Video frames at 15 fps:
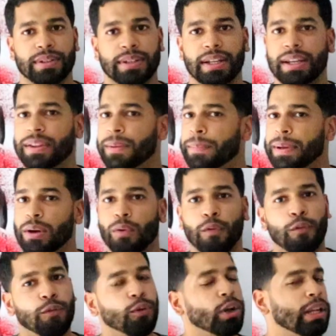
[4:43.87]
Either be
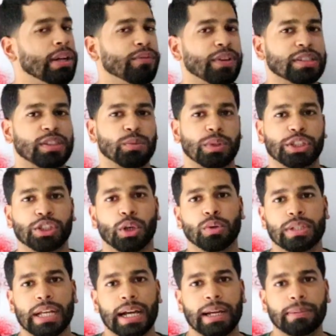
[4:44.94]
fully invested with
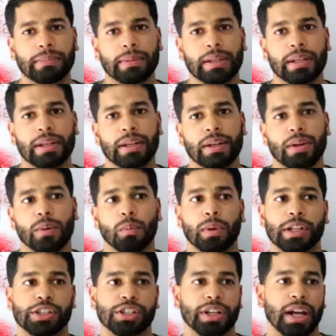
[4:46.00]
Showtime,
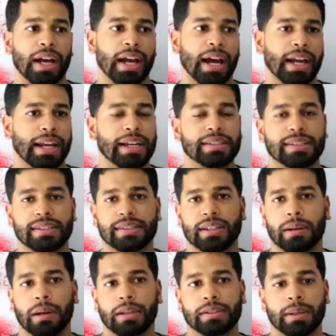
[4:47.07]
which I guess is
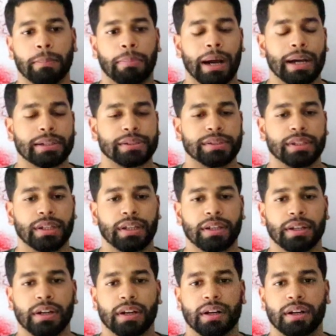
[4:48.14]
a boxing
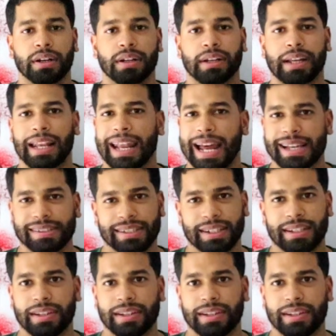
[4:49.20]
classic.